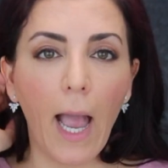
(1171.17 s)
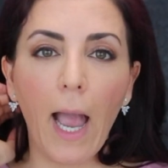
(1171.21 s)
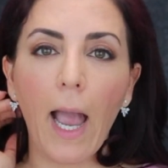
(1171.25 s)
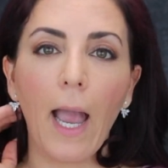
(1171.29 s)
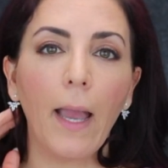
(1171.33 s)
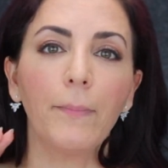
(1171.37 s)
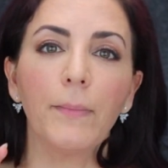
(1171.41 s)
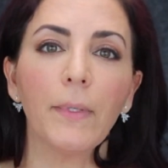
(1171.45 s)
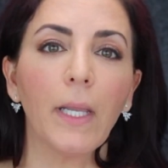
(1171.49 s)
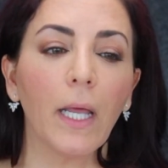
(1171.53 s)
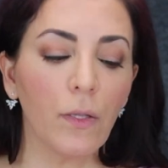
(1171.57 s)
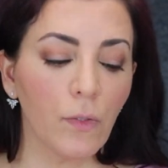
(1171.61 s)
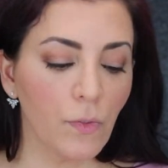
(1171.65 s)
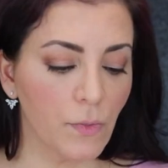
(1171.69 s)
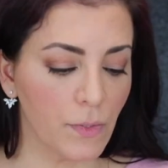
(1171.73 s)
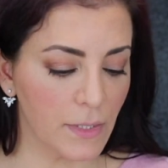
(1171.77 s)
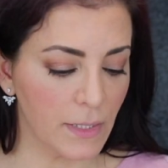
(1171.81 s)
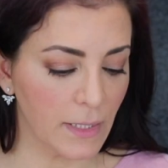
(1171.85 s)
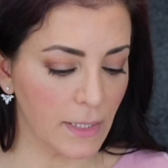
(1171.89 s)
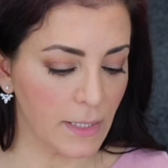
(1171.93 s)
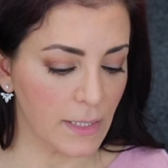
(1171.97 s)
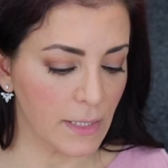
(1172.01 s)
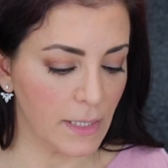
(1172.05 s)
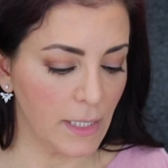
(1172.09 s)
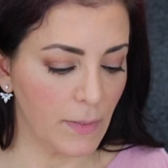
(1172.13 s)
I'm not
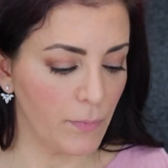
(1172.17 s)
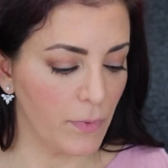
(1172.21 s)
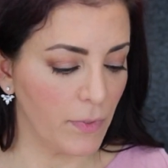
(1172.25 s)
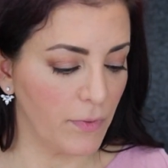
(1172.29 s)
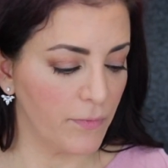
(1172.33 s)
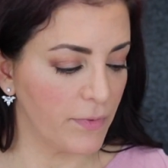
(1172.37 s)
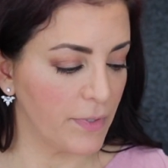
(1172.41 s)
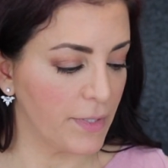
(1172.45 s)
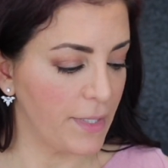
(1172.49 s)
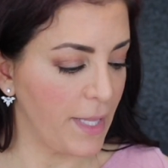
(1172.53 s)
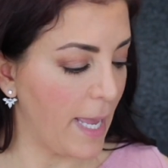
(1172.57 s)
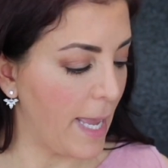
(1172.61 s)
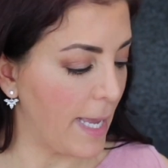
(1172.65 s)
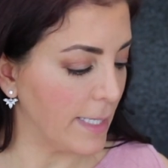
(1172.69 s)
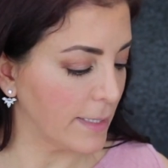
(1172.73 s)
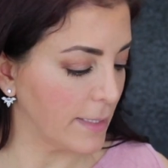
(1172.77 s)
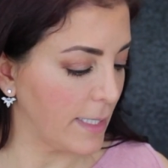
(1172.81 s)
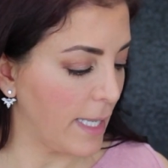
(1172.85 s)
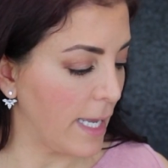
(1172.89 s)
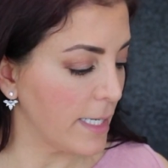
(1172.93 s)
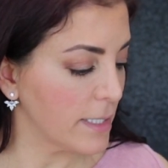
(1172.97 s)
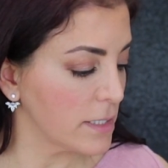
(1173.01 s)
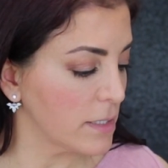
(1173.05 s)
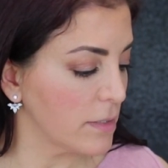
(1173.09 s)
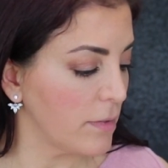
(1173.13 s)
losing sleep over
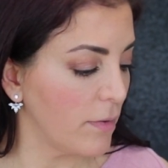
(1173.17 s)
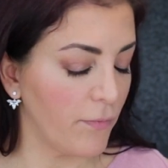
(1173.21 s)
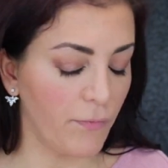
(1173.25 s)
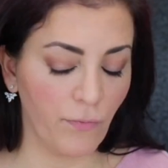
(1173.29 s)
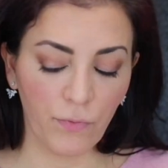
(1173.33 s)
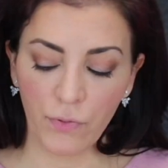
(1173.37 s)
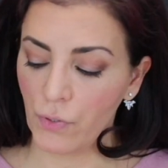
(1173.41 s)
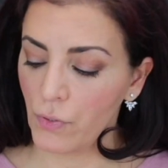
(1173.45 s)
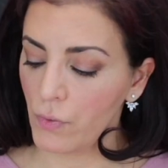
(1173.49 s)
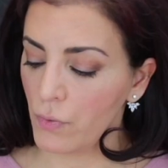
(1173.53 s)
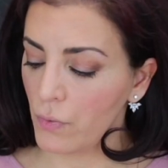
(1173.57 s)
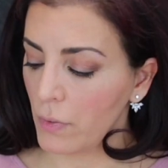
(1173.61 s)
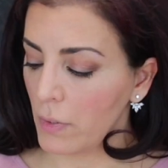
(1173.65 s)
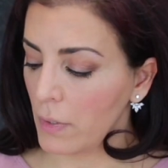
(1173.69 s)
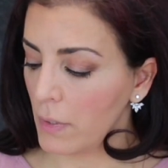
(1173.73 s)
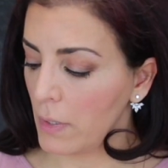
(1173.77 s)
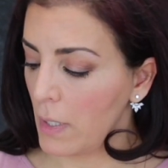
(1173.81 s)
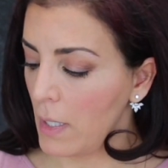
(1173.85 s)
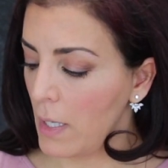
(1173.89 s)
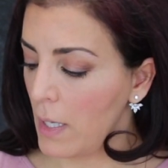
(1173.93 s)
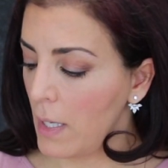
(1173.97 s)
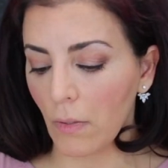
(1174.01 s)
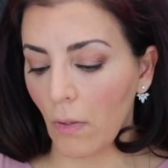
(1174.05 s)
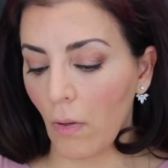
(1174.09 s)
that, that's for sure.